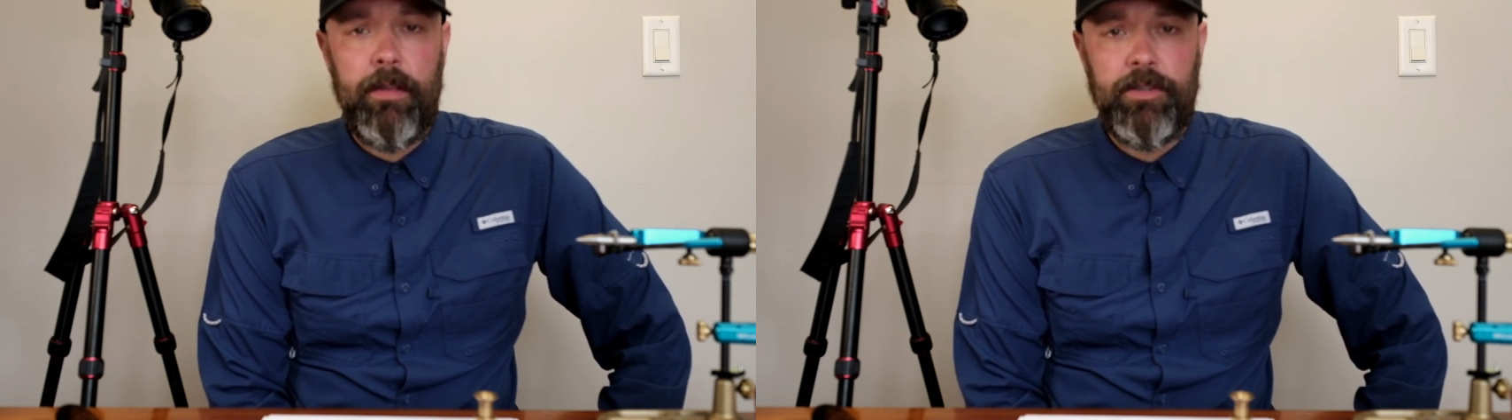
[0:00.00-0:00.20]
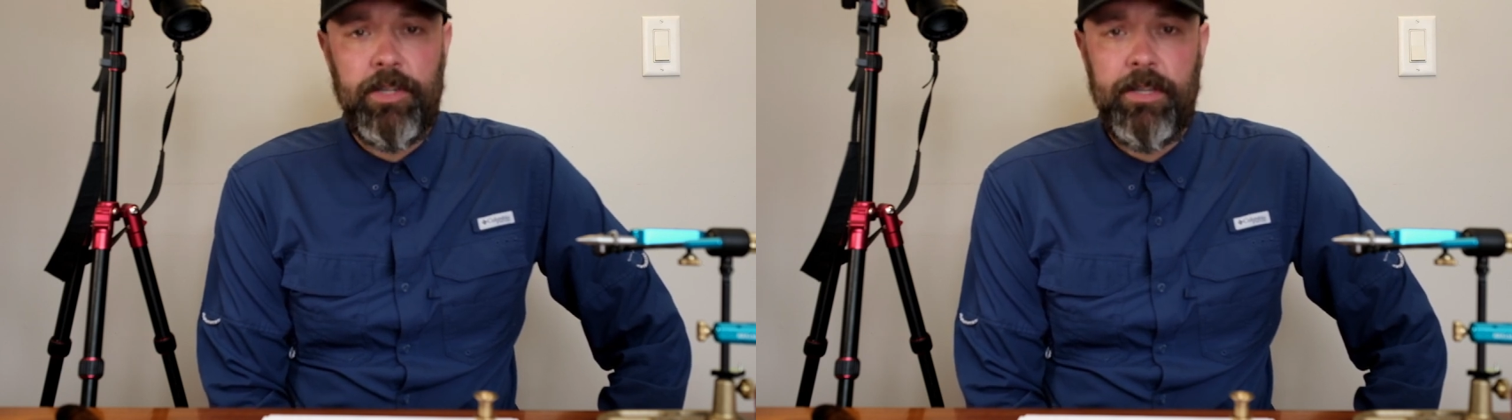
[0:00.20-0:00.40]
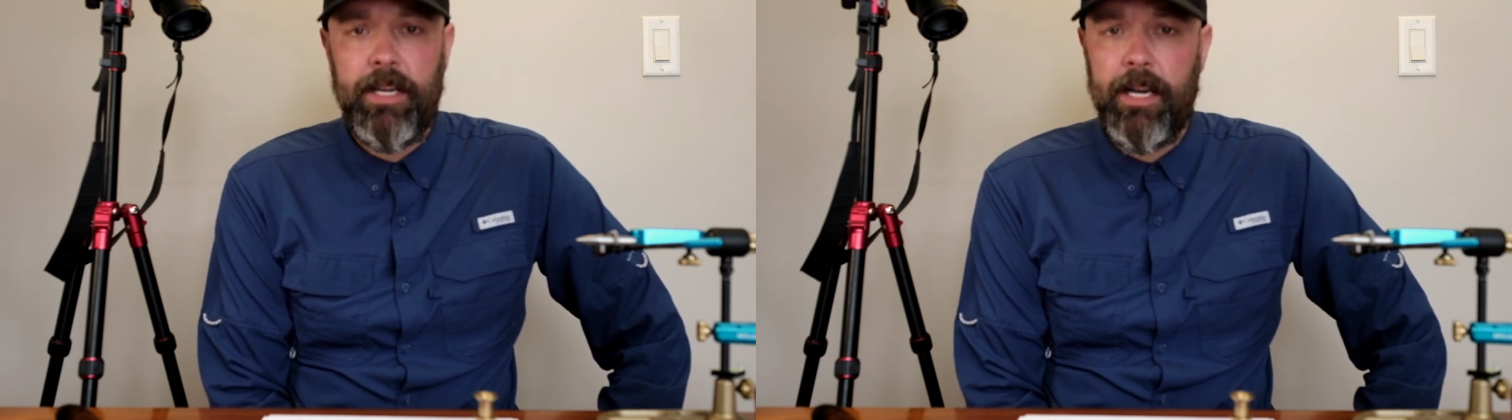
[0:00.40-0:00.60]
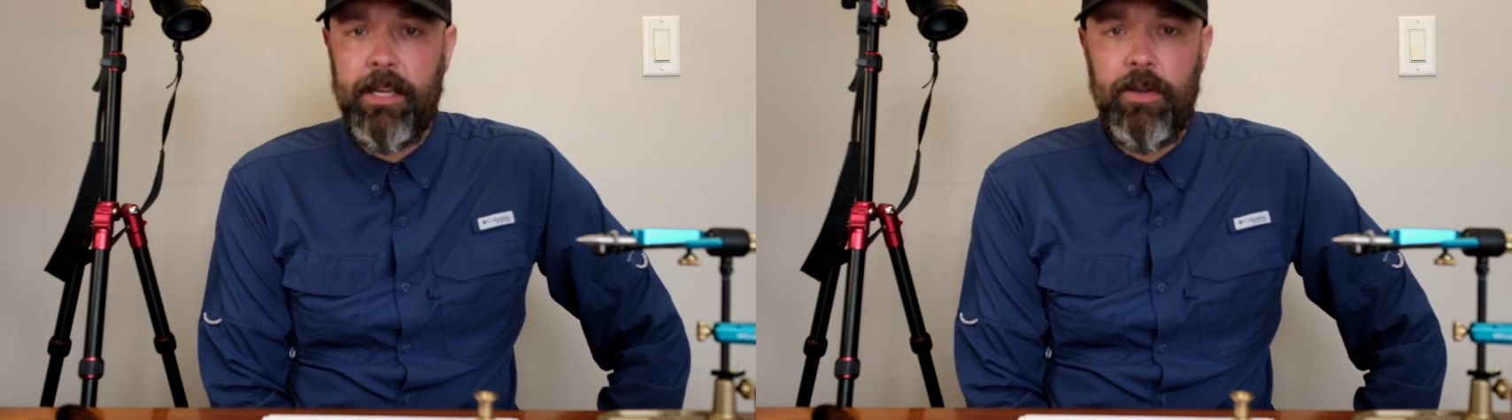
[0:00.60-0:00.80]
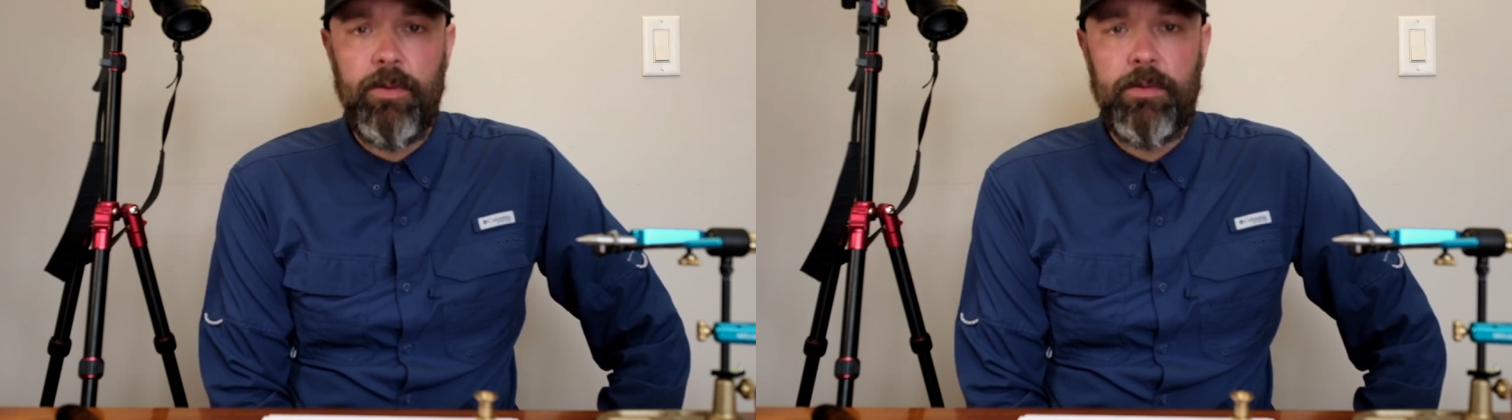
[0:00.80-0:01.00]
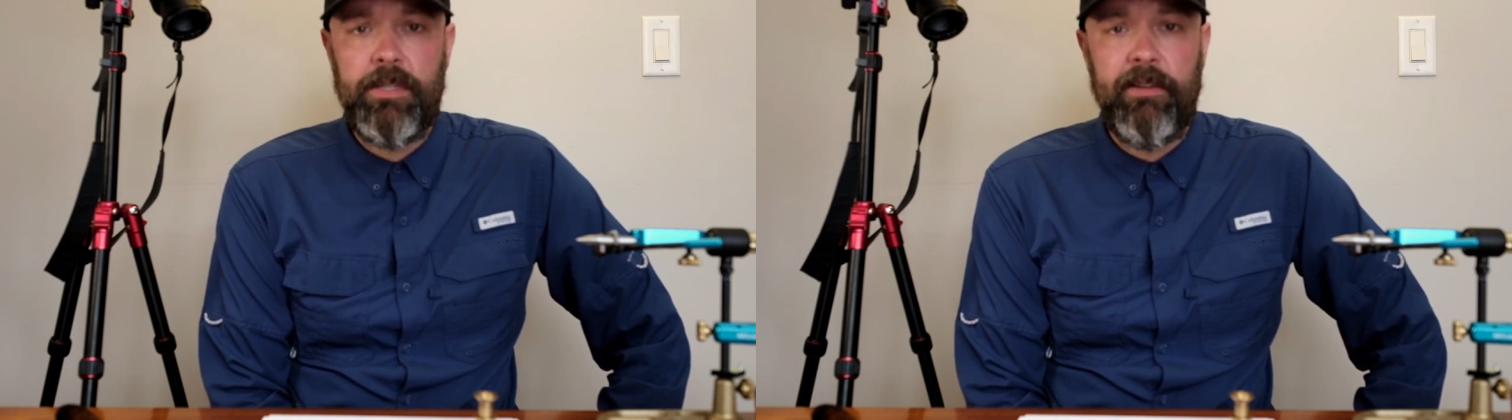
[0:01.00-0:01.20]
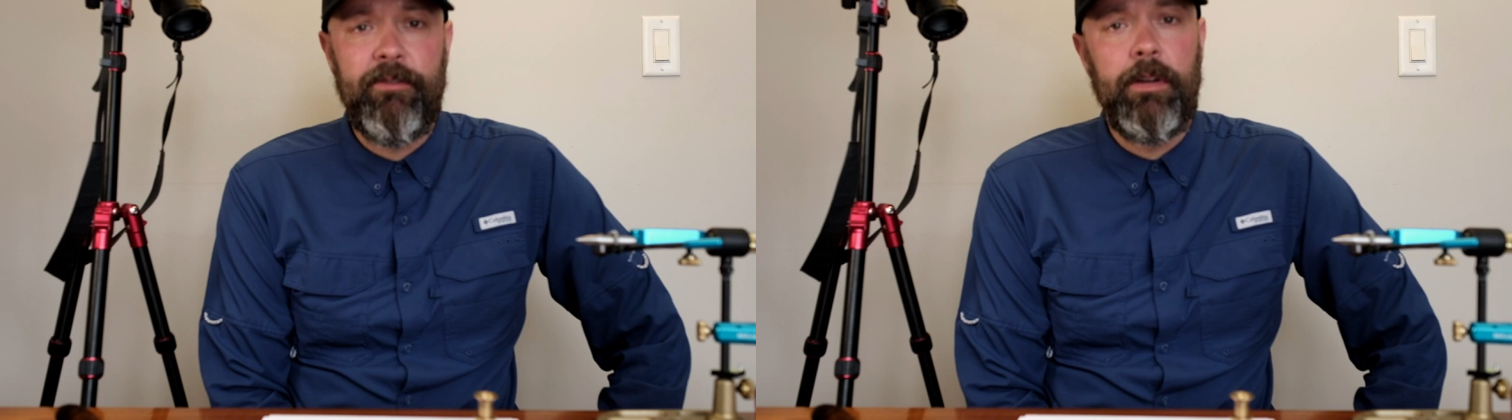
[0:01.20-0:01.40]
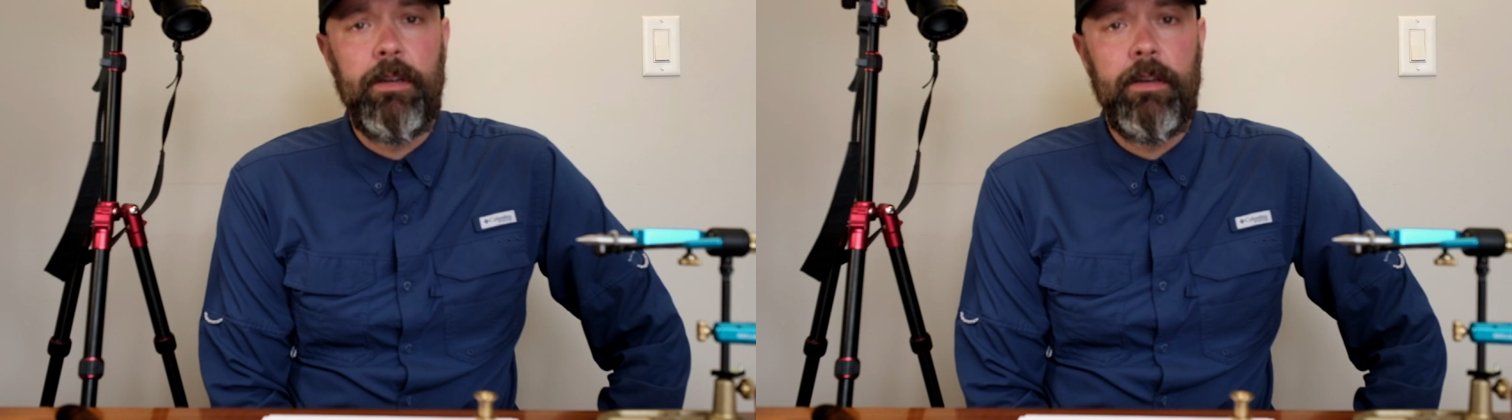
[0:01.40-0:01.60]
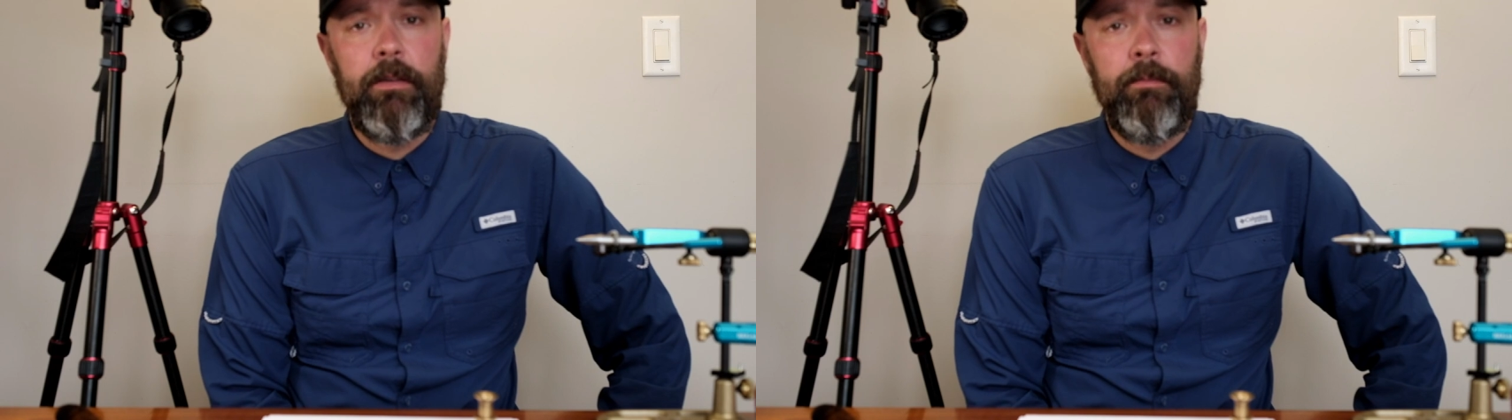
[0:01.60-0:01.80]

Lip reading: It's just you got to use different